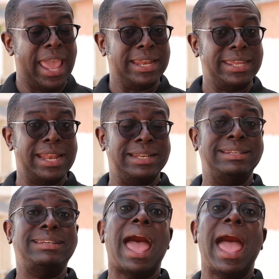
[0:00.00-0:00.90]
and yet
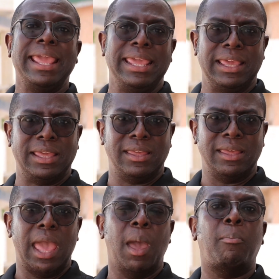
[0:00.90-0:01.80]
die
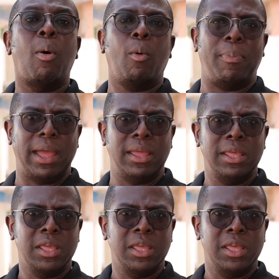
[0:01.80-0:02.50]
a pauper